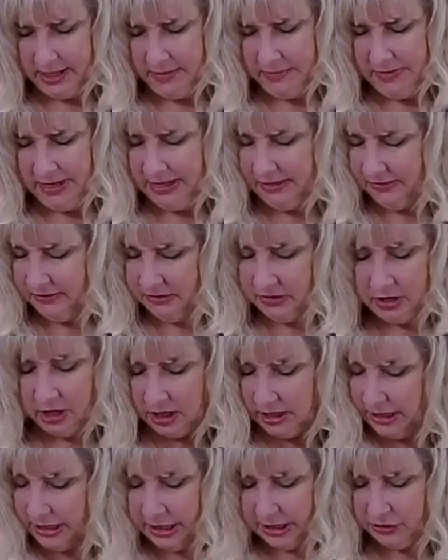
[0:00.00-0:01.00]
It's not
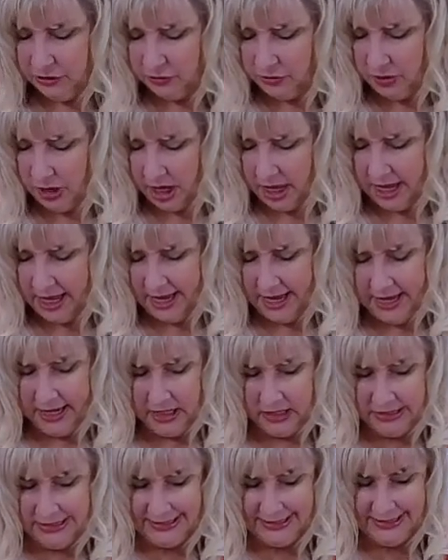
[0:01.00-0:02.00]
a dry,
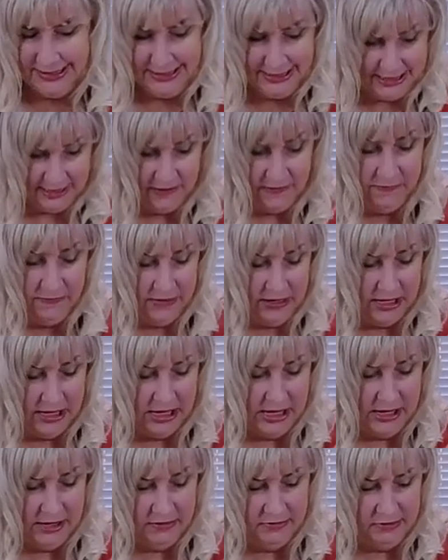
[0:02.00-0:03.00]
stiff
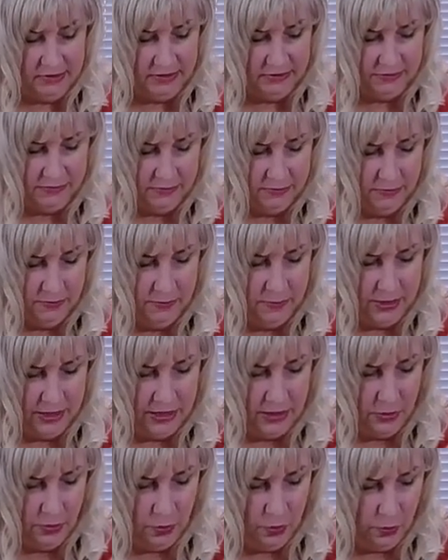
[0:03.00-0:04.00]
adhesive, but
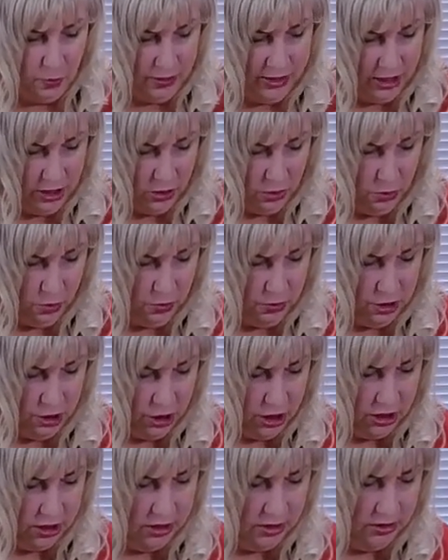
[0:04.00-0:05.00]
it will
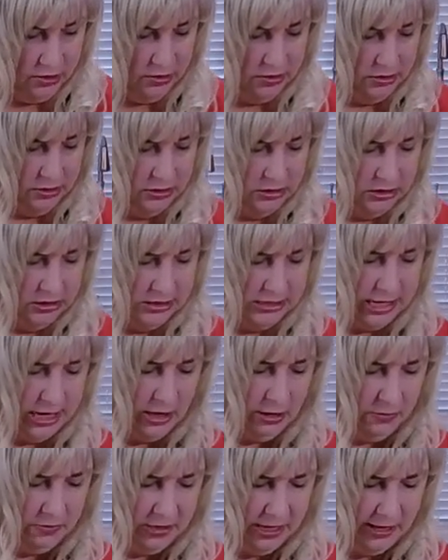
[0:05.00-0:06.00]
work to
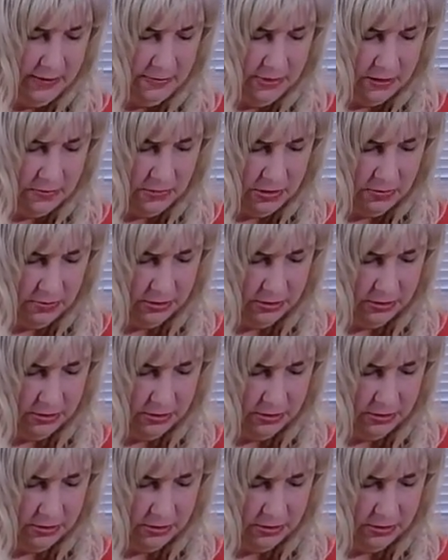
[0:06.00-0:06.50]
help keep them in